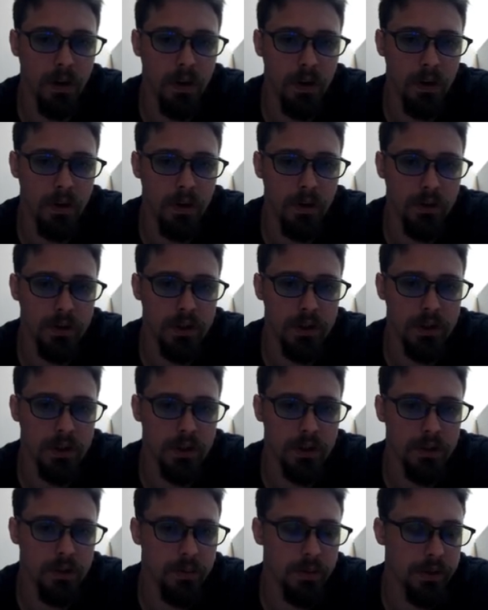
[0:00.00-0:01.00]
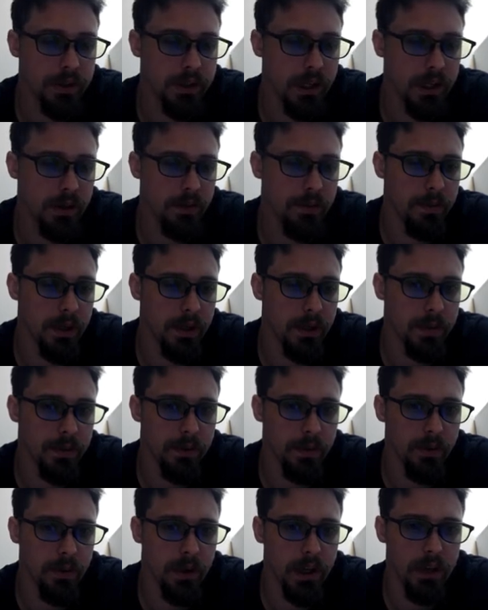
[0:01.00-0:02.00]
Just a 2% advantage for
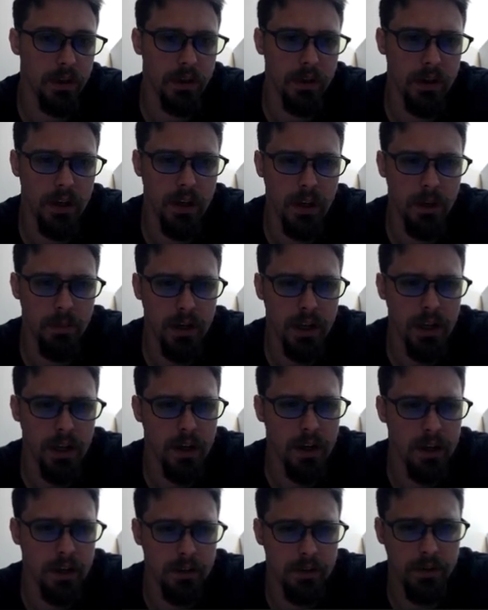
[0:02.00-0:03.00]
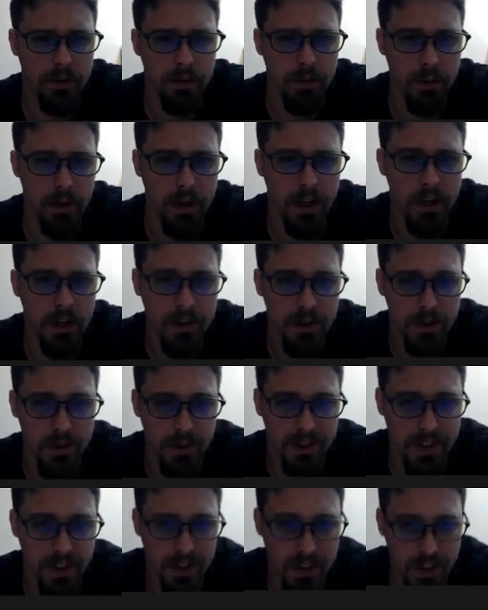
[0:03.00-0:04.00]
white. But to be honest with
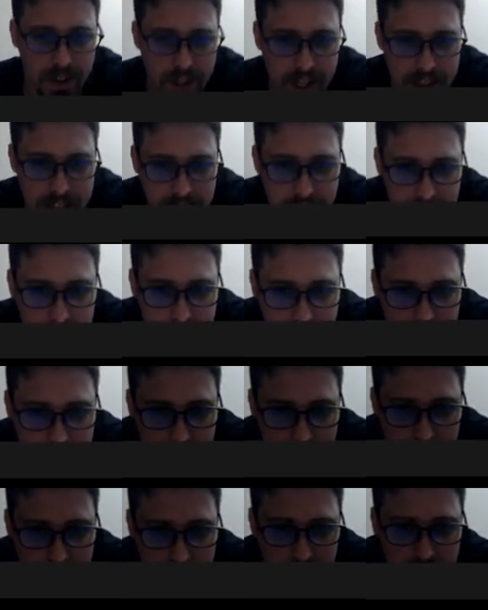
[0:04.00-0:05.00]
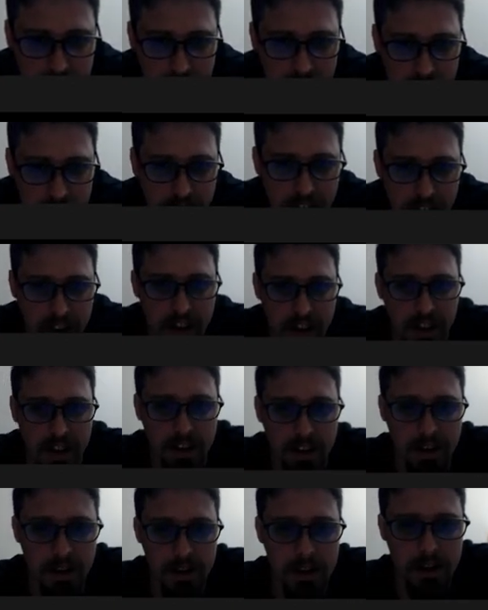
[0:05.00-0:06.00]
you, though, I think, you see,
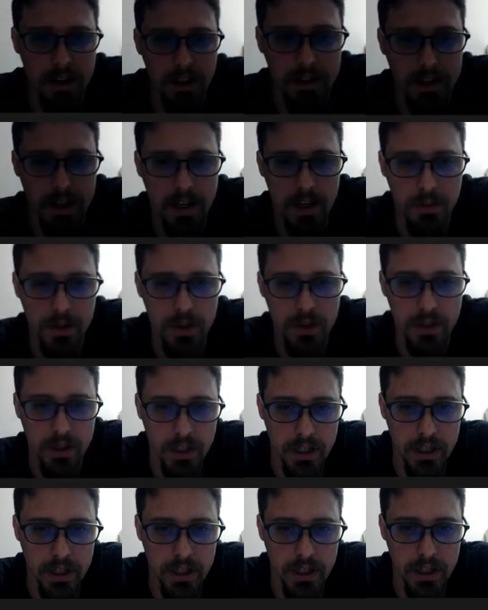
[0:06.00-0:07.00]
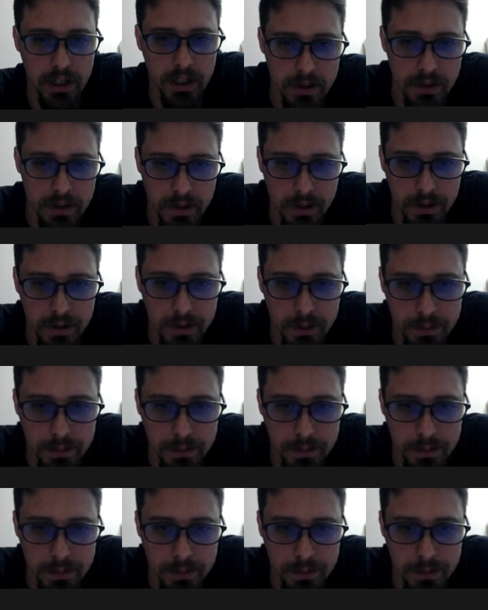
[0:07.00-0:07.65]
in the amateur games, though,